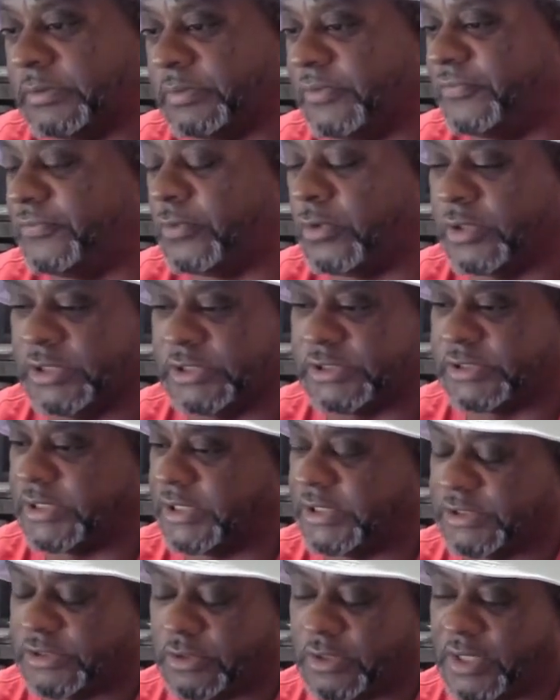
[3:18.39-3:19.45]
before he said
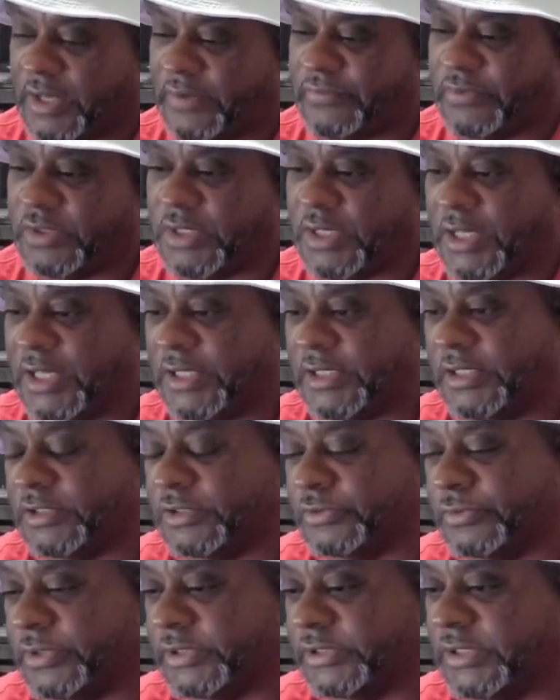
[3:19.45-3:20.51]
he started having the hand
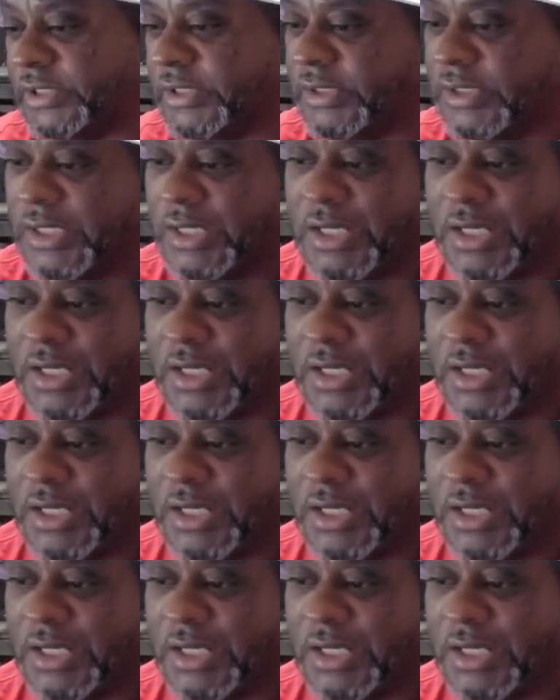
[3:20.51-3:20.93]
injuries and